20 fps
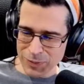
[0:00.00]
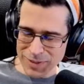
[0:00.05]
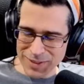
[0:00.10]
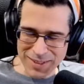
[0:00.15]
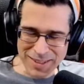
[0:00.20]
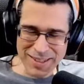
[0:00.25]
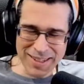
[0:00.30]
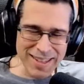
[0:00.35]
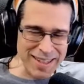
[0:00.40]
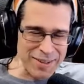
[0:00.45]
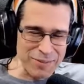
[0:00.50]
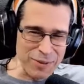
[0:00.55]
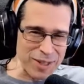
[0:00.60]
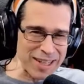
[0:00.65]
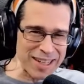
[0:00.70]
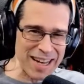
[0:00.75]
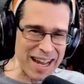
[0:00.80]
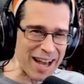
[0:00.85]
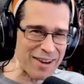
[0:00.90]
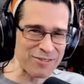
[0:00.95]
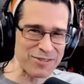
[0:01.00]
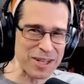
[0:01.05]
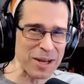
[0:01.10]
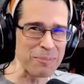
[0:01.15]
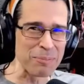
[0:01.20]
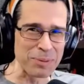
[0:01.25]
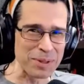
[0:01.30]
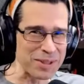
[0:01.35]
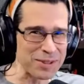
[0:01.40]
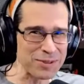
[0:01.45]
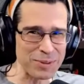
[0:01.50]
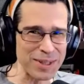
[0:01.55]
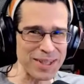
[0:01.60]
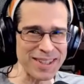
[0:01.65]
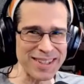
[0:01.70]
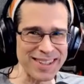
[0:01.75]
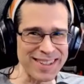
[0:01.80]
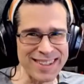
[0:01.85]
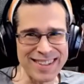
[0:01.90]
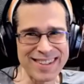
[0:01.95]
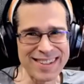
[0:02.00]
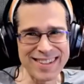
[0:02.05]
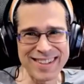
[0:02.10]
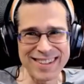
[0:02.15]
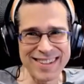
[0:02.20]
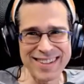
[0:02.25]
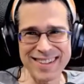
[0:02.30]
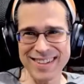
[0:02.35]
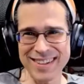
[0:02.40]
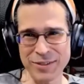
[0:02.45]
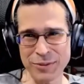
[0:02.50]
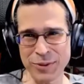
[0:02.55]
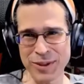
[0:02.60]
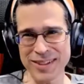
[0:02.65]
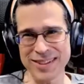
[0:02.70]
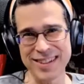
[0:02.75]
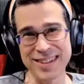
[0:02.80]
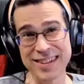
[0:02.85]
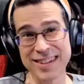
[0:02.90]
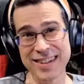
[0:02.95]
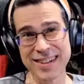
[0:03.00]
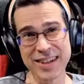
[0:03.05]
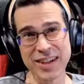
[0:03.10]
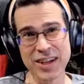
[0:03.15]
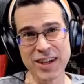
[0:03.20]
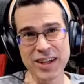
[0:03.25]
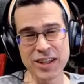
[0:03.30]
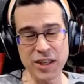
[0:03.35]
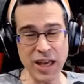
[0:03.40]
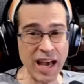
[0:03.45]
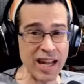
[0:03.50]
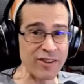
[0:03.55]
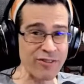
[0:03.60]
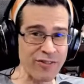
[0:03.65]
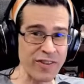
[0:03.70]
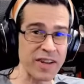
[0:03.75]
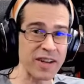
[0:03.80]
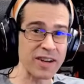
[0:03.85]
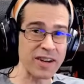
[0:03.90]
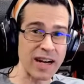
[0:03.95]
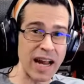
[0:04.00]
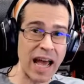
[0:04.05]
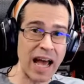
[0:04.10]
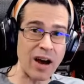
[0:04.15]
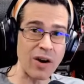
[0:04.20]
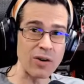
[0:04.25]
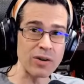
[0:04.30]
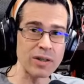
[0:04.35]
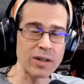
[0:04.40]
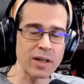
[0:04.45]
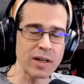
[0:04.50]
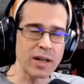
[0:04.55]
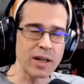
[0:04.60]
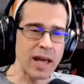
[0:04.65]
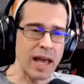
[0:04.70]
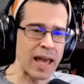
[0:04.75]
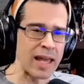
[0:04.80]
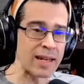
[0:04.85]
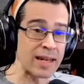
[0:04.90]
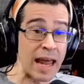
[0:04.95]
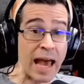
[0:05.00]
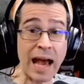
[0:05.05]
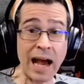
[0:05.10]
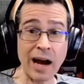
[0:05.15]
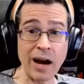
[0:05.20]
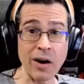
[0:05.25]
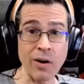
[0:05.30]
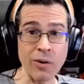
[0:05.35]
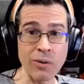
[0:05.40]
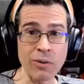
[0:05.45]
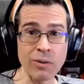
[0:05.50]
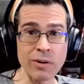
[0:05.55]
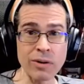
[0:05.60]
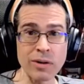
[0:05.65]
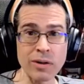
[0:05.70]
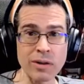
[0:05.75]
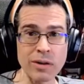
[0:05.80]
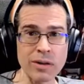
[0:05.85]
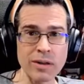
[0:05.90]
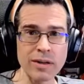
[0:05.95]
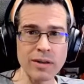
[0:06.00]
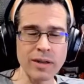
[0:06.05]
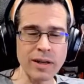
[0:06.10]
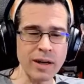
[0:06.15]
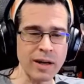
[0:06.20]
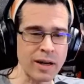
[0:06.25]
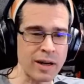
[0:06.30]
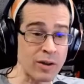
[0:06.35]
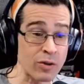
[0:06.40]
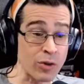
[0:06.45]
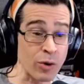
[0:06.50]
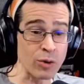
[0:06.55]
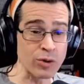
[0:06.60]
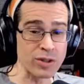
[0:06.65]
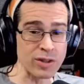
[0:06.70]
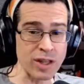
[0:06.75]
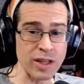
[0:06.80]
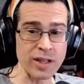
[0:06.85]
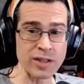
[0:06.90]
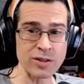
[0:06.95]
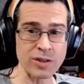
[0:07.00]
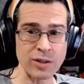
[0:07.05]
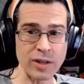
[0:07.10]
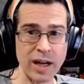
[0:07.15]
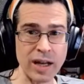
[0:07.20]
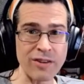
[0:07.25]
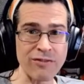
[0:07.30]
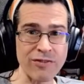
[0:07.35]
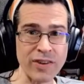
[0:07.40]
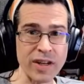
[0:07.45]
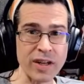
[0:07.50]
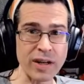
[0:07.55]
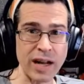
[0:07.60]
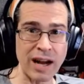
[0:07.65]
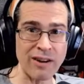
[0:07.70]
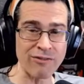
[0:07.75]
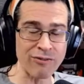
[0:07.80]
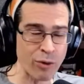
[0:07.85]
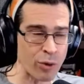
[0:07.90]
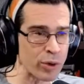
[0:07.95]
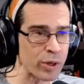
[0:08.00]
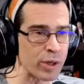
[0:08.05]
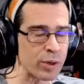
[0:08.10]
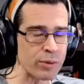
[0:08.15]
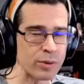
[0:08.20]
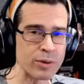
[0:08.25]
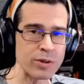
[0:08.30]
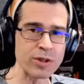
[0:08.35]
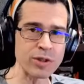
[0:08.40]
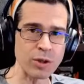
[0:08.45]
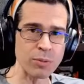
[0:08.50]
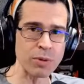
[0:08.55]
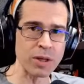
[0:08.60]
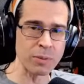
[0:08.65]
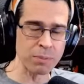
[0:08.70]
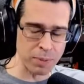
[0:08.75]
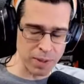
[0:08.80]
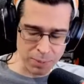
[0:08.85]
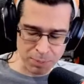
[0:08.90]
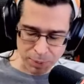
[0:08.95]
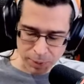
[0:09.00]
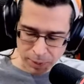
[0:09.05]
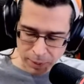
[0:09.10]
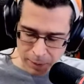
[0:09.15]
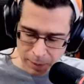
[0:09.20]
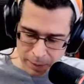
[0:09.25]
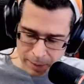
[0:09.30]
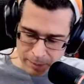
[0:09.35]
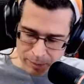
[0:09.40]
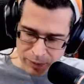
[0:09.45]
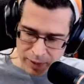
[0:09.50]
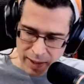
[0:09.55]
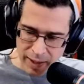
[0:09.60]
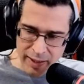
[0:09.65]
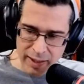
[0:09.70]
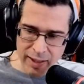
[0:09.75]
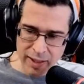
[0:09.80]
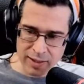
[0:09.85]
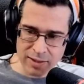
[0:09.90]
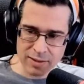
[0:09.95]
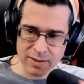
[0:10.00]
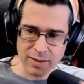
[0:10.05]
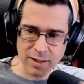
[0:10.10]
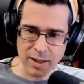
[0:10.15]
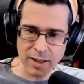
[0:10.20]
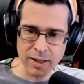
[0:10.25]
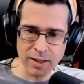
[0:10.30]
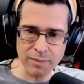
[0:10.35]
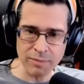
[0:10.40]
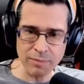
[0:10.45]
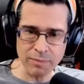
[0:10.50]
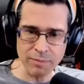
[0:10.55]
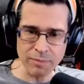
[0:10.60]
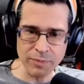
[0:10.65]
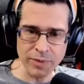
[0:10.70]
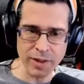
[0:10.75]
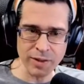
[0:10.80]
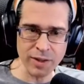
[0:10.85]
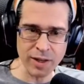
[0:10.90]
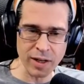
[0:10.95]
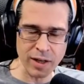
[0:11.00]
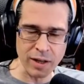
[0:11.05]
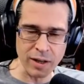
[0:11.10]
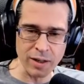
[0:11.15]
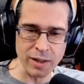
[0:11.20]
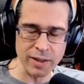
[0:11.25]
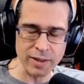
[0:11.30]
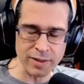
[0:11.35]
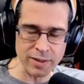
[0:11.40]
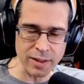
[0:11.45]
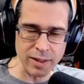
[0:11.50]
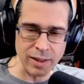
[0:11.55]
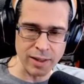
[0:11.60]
again, we didn't have templates. You had to figure it out. And now those things are kind of figured out for you. And there's so many people, I guess, they call it,